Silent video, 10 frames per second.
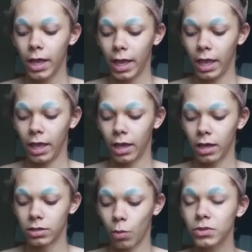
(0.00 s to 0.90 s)
And
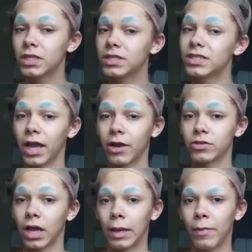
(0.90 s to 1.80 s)
almost this entire
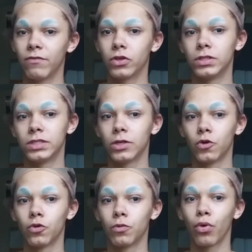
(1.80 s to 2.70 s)
time I have
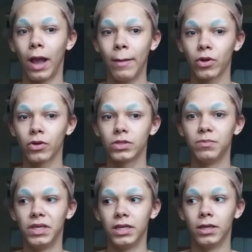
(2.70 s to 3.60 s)
considered primer to
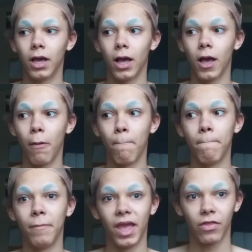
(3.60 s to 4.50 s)
be a
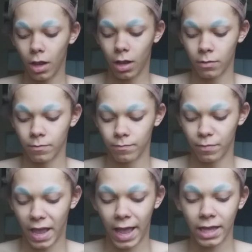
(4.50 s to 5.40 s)
myth.
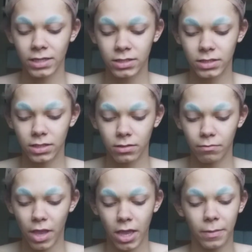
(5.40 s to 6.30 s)
But as
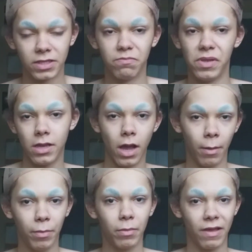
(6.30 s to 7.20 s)
makeup has beat
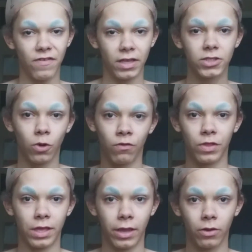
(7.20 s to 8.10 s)
up my face over
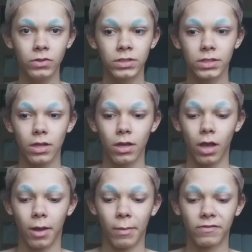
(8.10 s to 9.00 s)
the years,
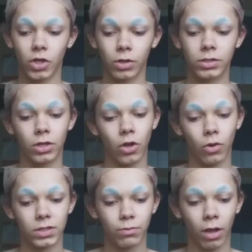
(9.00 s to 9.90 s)
I've started to
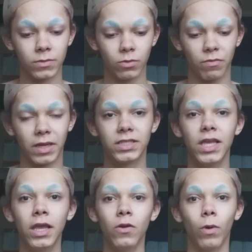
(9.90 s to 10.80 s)
notice problems with my
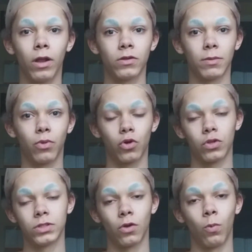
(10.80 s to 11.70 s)
skin where some
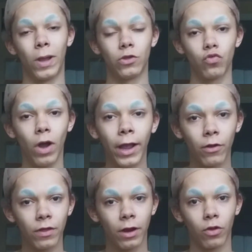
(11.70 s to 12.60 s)
portions are way drier
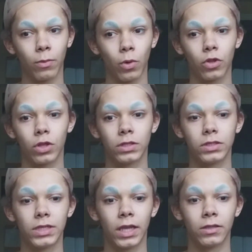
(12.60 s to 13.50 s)
than other
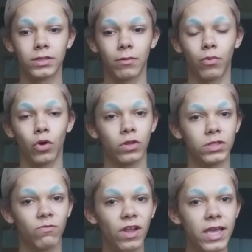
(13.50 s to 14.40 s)
portions, and some portions
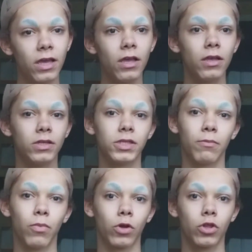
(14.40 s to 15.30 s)
flake. Some
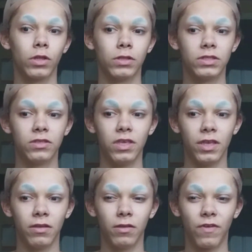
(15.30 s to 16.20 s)
portions,
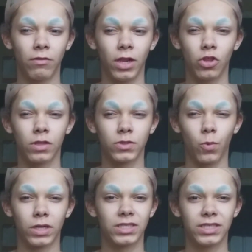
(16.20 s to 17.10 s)
the foundation doesn't
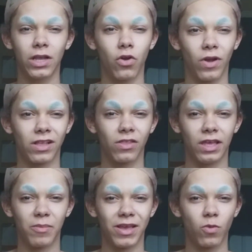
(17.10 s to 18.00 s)
want to stick correctly
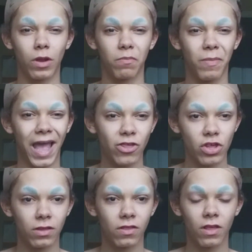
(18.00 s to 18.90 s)
and it makes weird
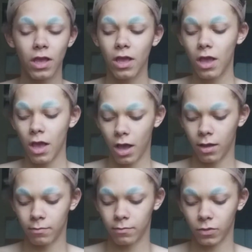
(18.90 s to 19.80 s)
patches.
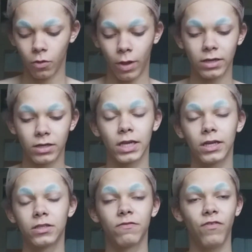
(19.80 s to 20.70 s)
So I
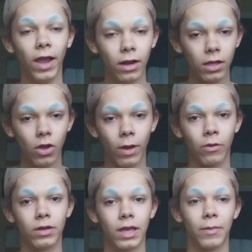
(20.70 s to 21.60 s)
decided to finally go
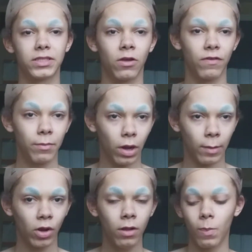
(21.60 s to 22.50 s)
out and get myself a
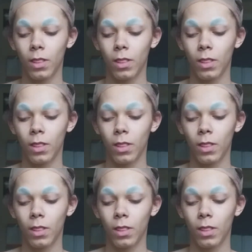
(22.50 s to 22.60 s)
primer.